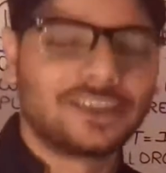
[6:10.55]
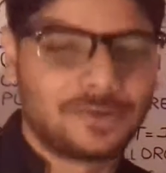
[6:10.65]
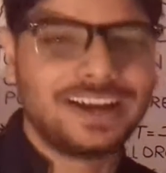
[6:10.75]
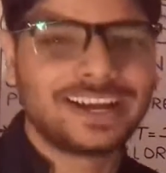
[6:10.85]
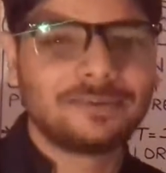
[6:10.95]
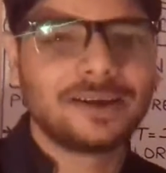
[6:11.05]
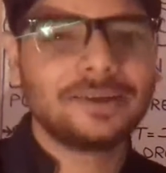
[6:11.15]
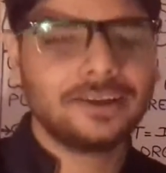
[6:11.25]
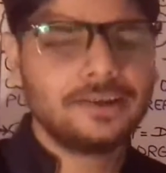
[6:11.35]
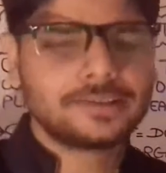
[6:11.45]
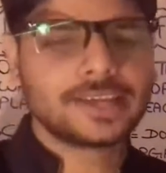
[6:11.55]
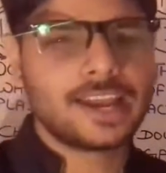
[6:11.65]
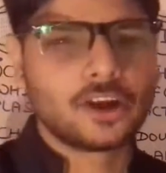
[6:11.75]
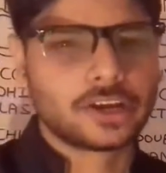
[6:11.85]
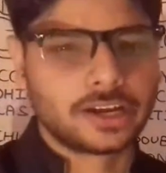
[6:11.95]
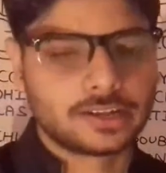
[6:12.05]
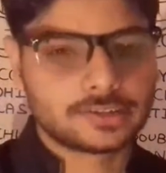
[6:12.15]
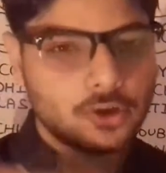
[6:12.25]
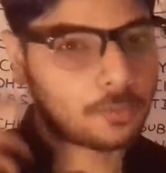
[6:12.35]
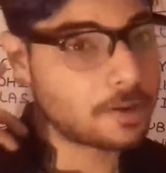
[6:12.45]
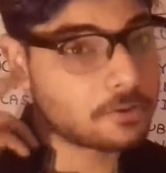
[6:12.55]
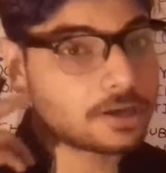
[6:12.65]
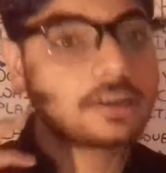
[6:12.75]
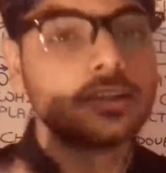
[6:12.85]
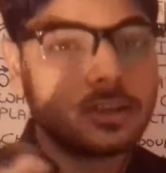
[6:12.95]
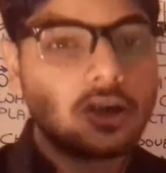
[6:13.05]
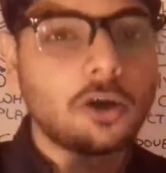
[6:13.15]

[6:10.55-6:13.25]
The well developed cell organelles. Open what?